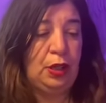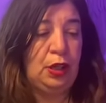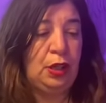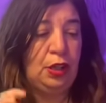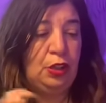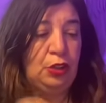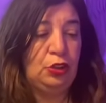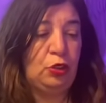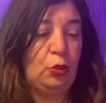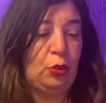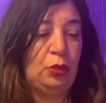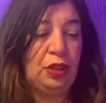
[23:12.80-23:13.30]

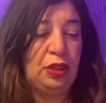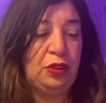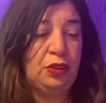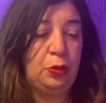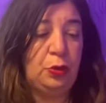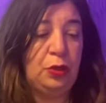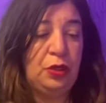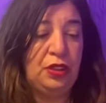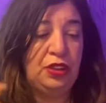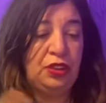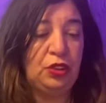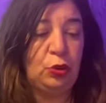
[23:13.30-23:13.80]
So with the
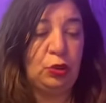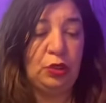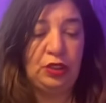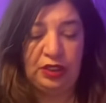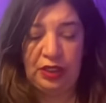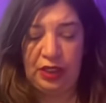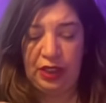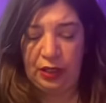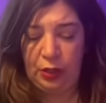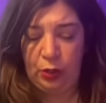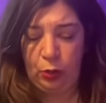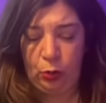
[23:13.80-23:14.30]
Three of
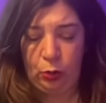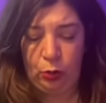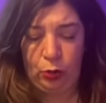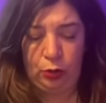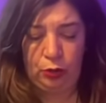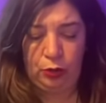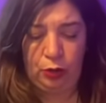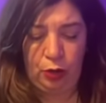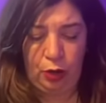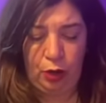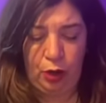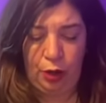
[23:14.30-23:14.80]
Swords and the
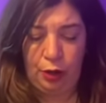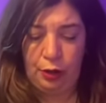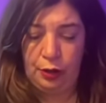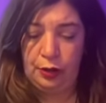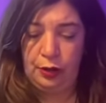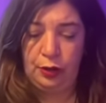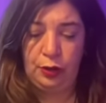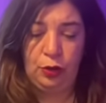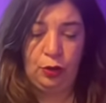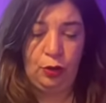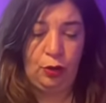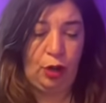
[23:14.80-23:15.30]
World
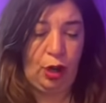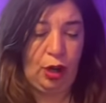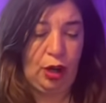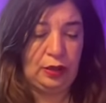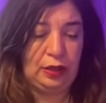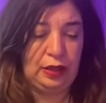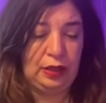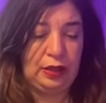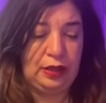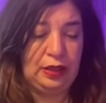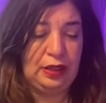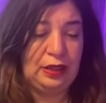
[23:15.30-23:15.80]
card, you
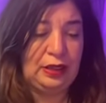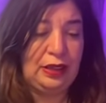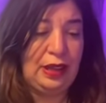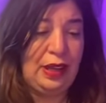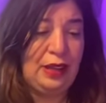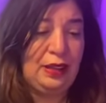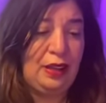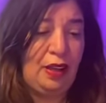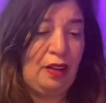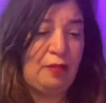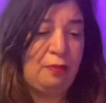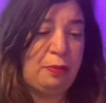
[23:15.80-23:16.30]
got the
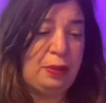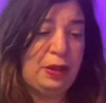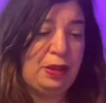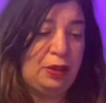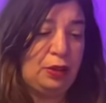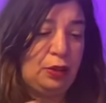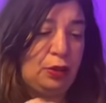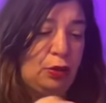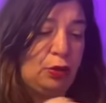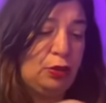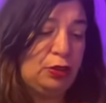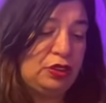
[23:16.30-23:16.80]
Ten of
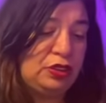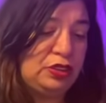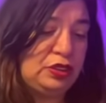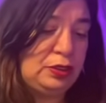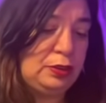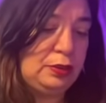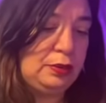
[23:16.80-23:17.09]
Pentacles.